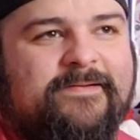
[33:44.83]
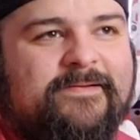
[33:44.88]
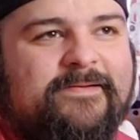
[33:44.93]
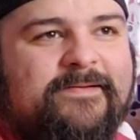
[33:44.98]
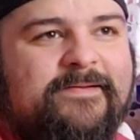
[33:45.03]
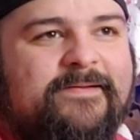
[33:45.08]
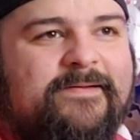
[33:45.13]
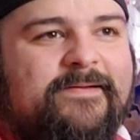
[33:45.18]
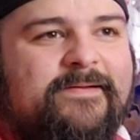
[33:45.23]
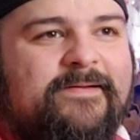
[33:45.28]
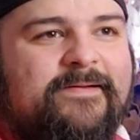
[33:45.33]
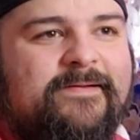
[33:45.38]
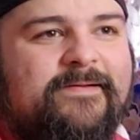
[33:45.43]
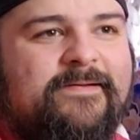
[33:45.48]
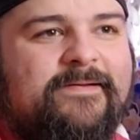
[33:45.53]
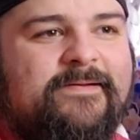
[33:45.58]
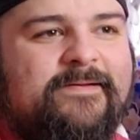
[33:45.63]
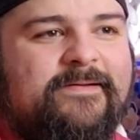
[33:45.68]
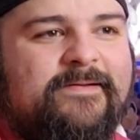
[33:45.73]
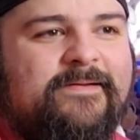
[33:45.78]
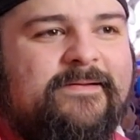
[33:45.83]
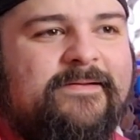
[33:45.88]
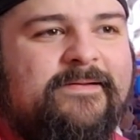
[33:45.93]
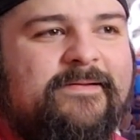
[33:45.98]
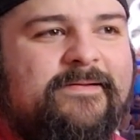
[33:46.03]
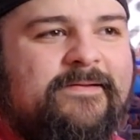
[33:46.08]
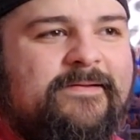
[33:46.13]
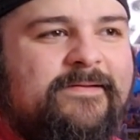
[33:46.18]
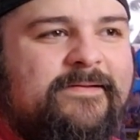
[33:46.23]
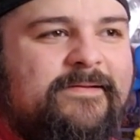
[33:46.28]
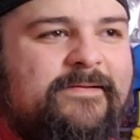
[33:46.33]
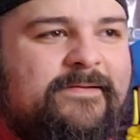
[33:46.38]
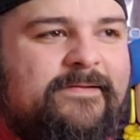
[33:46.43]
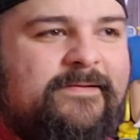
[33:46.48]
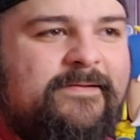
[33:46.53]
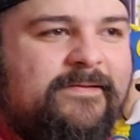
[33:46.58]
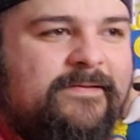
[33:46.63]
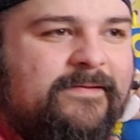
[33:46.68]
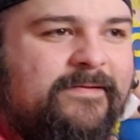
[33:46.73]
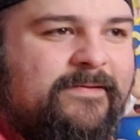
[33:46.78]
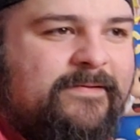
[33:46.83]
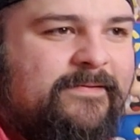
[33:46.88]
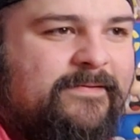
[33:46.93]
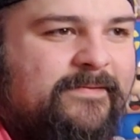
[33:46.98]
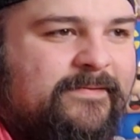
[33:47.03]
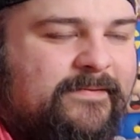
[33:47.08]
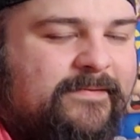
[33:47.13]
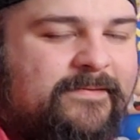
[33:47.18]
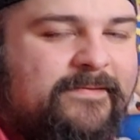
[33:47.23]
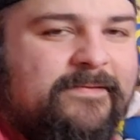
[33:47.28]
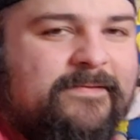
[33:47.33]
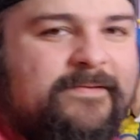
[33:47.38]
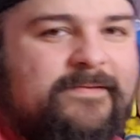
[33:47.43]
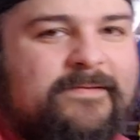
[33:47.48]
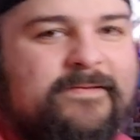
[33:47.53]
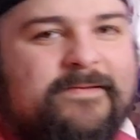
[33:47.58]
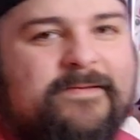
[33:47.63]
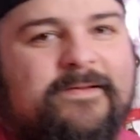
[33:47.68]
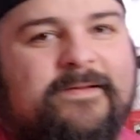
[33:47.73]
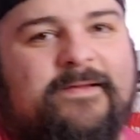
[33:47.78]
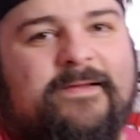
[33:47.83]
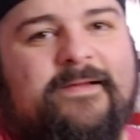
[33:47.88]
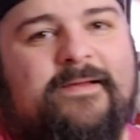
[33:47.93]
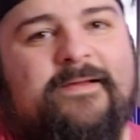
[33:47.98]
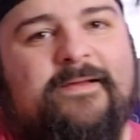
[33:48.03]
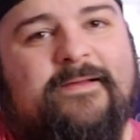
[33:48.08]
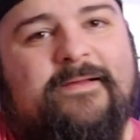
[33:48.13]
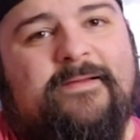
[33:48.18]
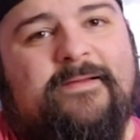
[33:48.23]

This person isn't speaking.